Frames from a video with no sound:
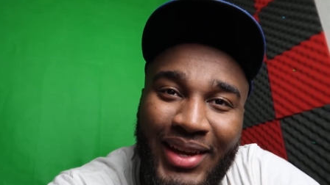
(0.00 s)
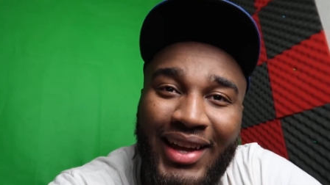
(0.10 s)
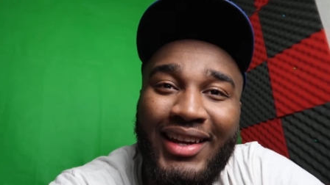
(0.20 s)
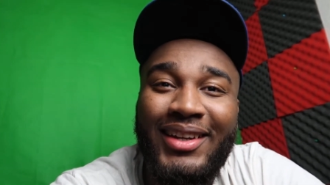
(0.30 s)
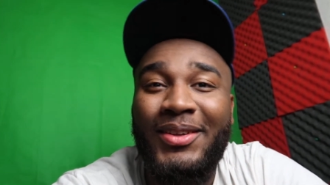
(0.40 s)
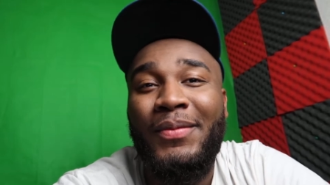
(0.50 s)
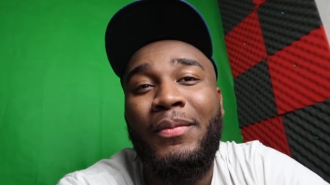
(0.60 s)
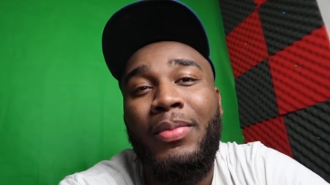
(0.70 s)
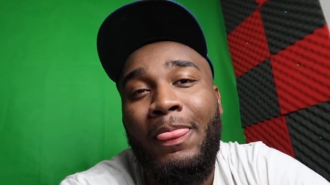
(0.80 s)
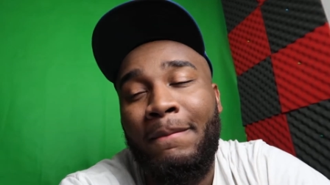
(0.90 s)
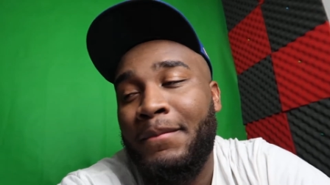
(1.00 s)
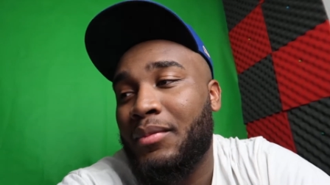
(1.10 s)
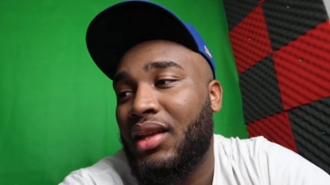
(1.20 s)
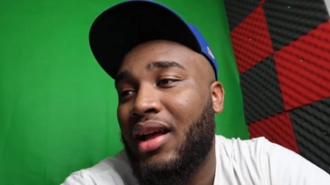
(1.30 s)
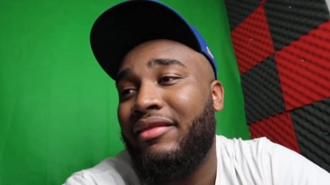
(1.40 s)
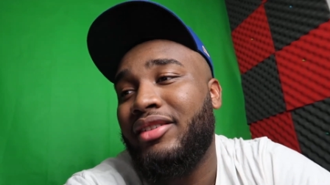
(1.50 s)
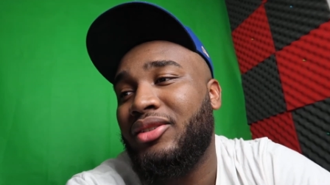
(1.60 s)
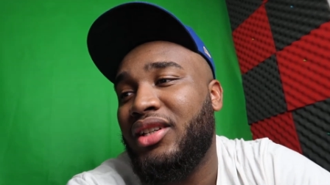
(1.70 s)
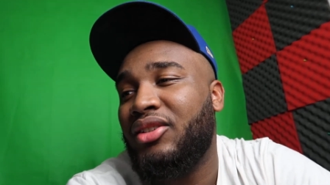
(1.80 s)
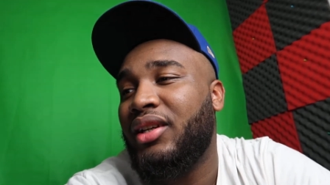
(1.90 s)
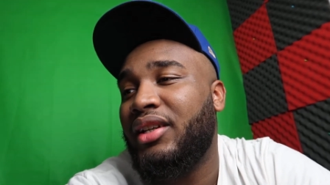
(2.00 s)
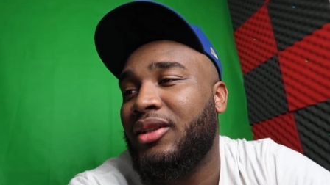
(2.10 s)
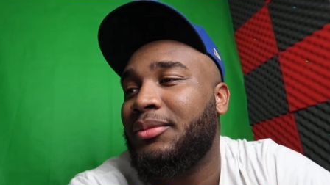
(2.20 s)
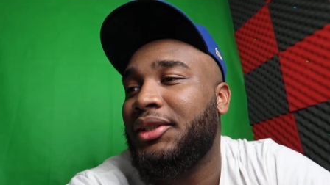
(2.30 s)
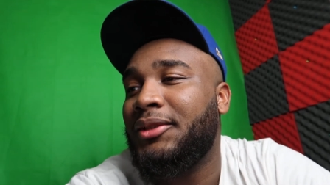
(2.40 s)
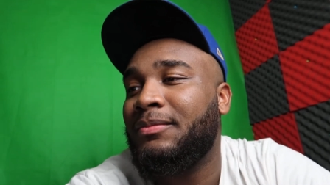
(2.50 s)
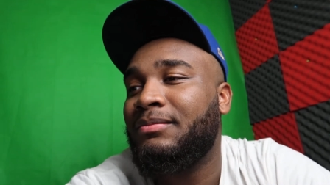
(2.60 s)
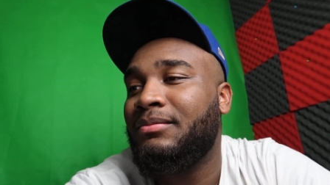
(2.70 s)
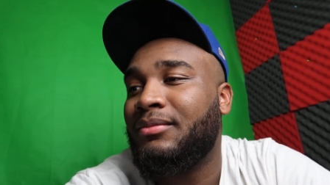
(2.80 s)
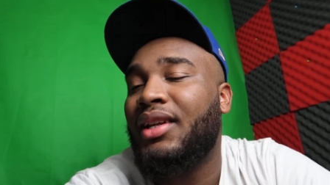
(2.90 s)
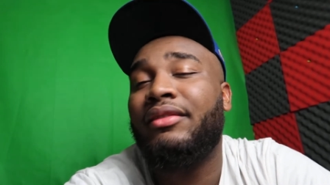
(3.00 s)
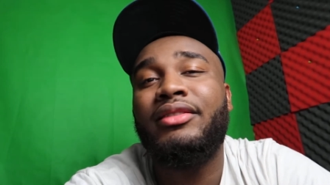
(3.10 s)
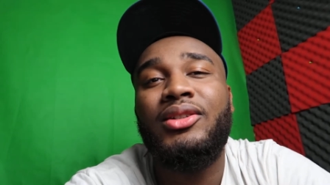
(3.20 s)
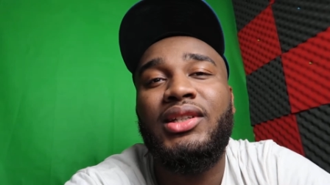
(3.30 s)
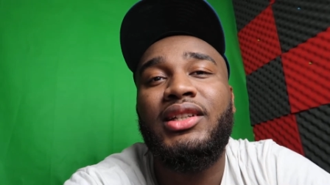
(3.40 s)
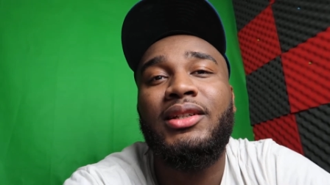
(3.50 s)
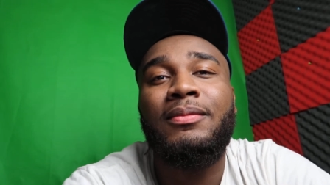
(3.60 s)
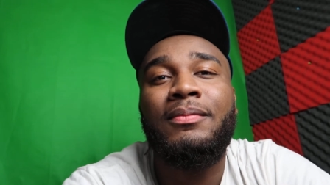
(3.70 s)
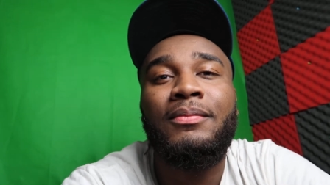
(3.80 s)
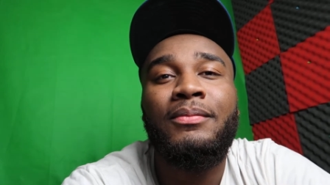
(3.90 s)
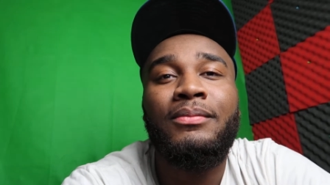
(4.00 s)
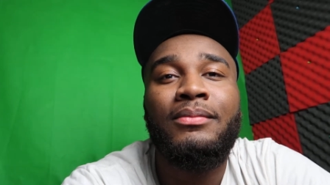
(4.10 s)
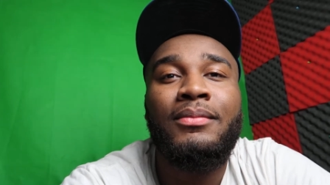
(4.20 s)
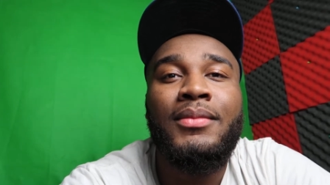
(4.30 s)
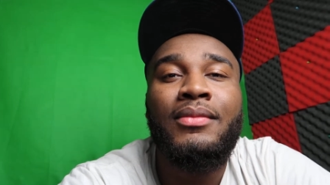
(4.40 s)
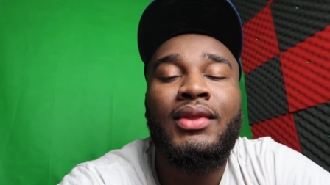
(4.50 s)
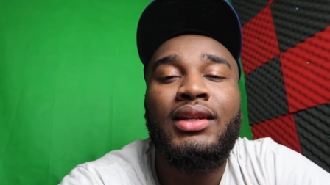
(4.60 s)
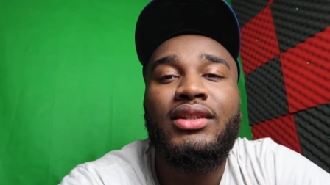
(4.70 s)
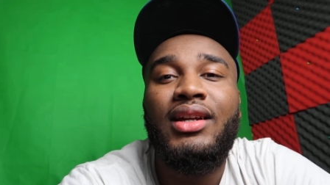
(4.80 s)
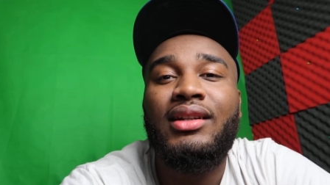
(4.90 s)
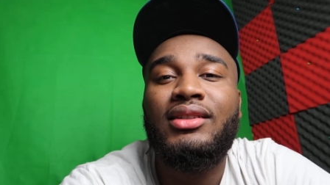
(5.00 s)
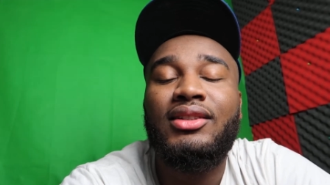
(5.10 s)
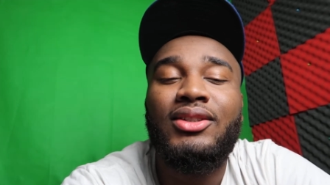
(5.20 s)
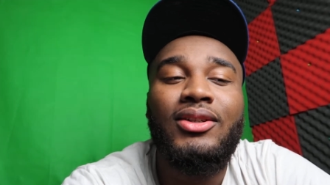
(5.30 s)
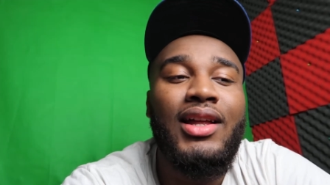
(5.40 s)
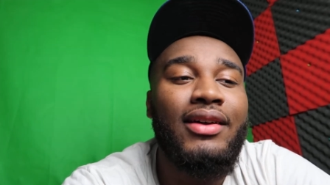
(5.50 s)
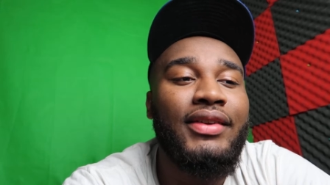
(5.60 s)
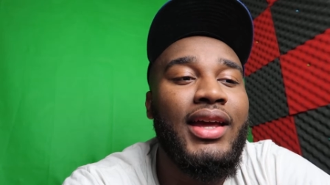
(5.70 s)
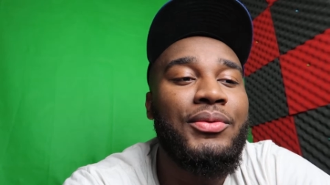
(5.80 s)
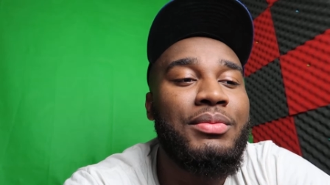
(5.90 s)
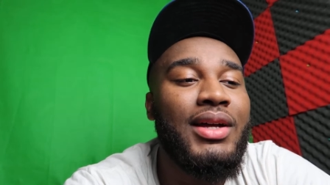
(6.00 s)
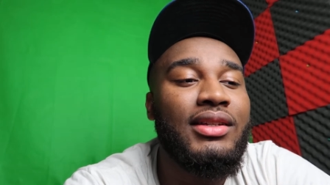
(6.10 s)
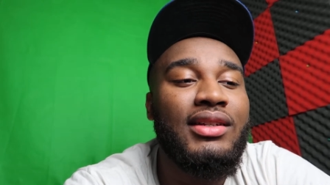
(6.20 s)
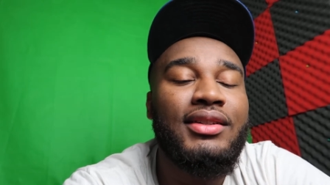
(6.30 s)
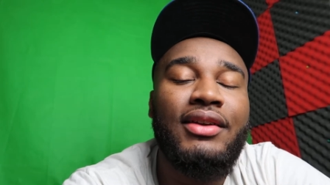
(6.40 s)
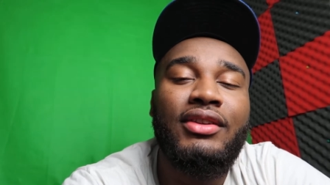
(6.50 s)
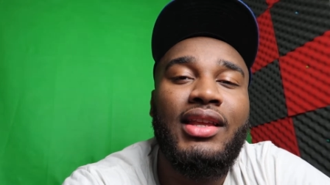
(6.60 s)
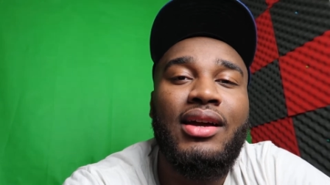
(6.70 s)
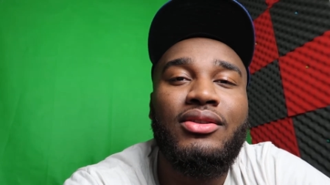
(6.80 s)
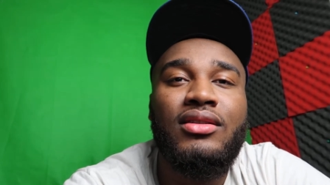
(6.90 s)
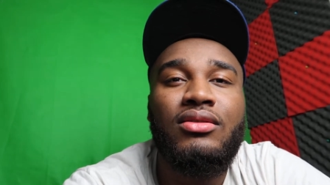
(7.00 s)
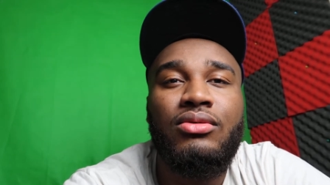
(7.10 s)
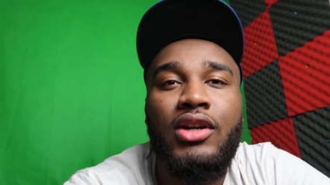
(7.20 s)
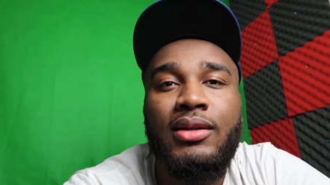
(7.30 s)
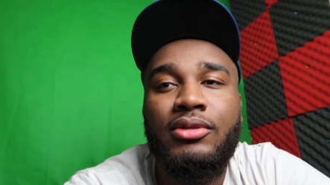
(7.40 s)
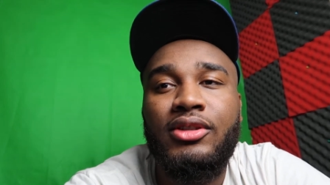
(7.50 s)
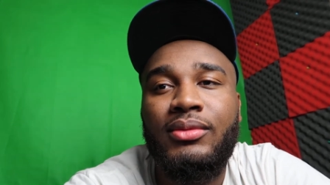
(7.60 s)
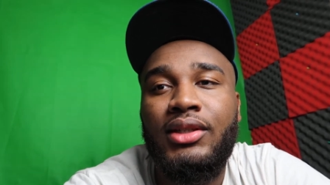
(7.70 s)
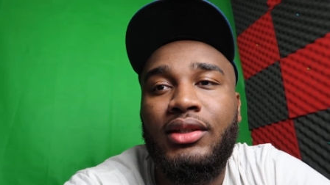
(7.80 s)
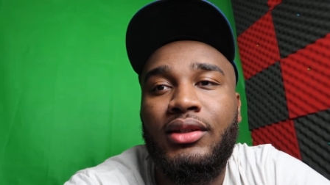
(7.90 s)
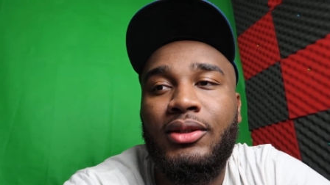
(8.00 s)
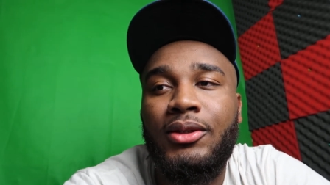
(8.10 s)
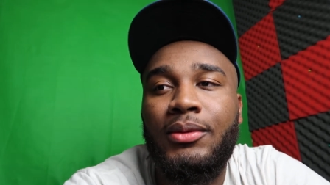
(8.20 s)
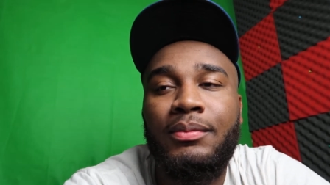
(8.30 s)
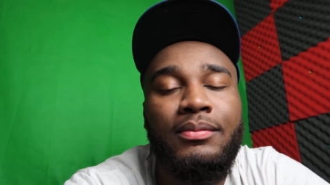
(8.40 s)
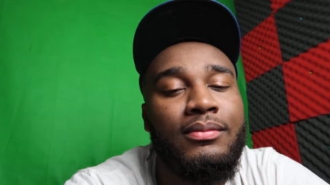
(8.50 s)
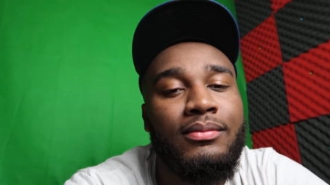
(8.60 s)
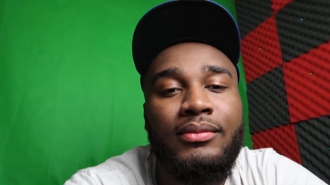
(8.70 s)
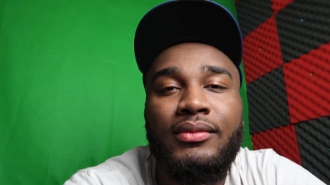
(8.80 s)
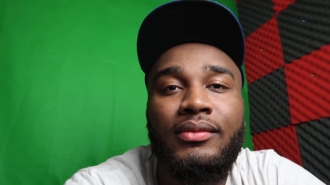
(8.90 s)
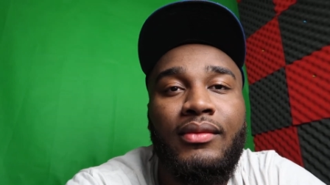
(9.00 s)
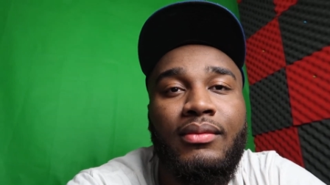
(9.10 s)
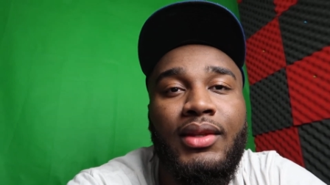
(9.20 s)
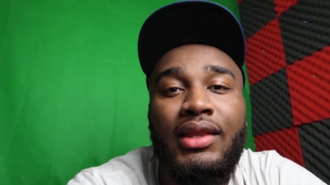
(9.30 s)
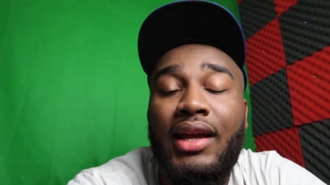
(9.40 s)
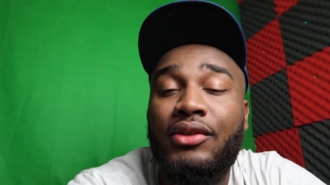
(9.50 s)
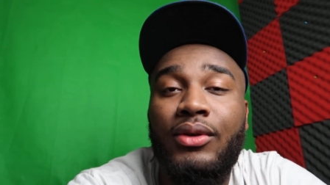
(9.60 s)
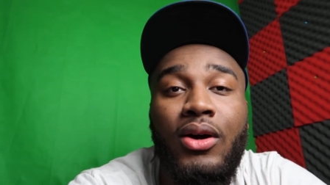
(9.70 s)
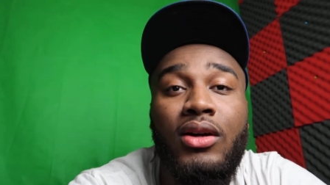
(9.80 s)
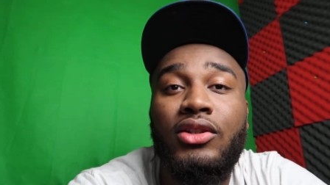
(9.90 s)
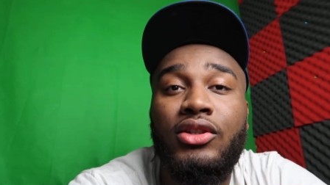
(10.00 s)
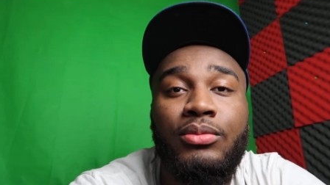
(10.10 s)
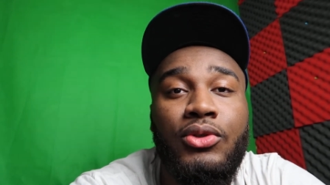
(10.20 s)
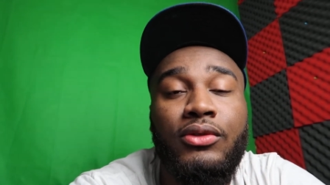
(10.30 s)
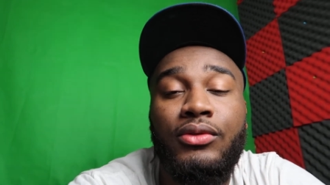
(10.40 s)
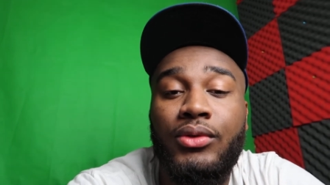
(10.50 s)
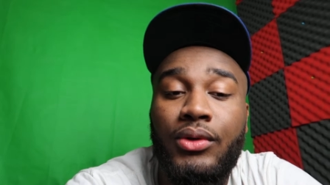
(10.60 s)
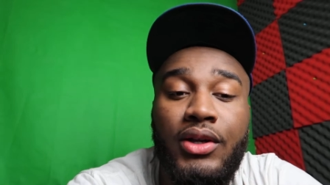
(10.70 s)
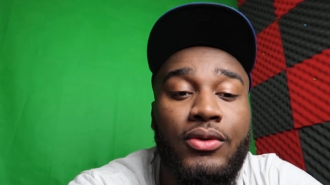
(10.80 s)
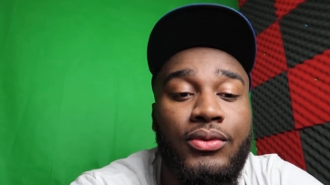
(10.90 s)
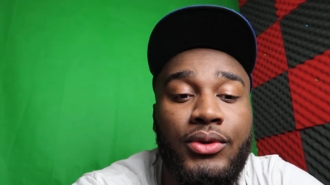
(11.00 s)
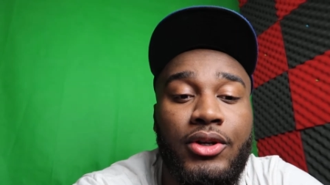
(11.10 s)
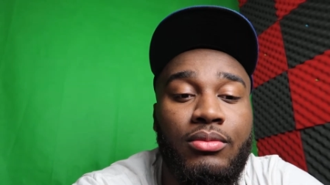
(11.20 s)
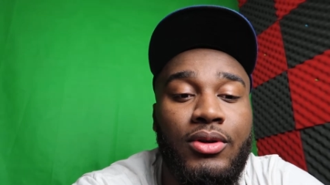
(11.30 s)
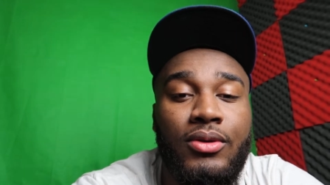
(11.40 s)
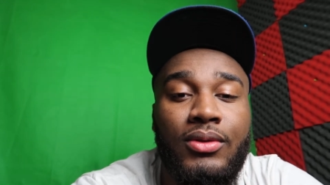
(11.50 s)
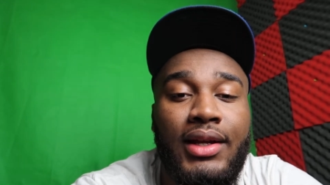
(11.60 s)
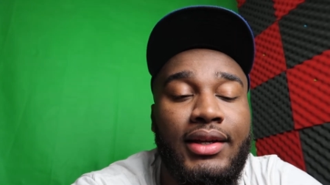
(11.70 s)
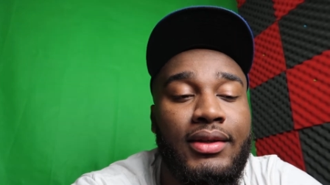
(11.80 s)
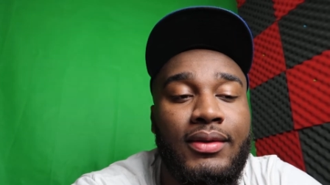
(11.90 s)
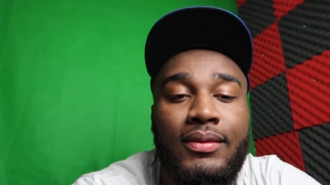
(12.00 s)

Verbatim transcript: but hey, I feel good right now, man. I feel good. Shout out to the So Live gang. We about to hit 7,000 subscribers, man. Um, thanks for all the support, for real, for real, bro. Like,